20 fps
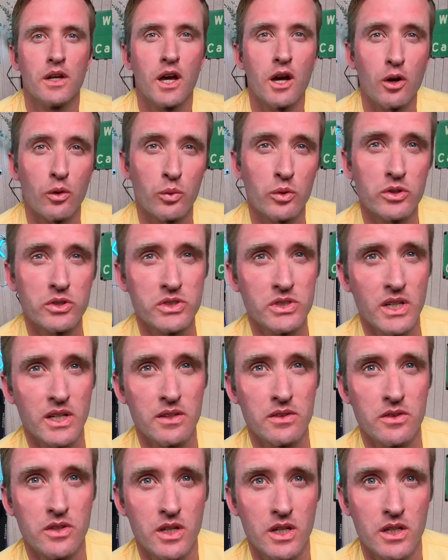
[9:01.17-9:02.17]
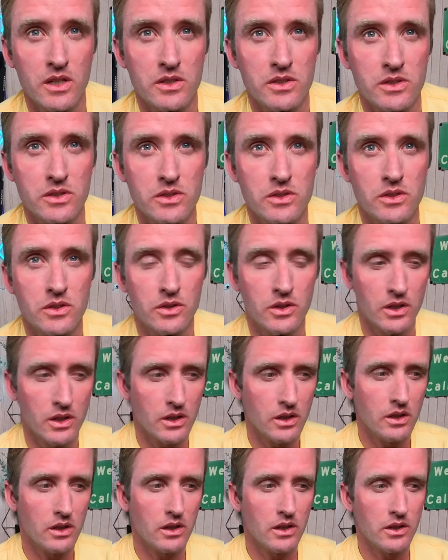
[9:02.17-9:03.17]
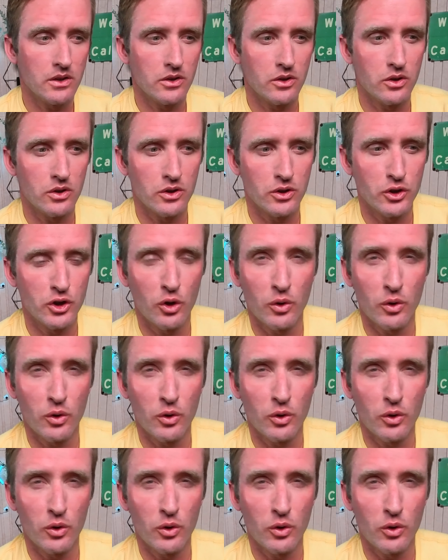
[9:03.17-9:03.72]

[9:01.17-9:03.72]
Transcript: Now, I will say this, you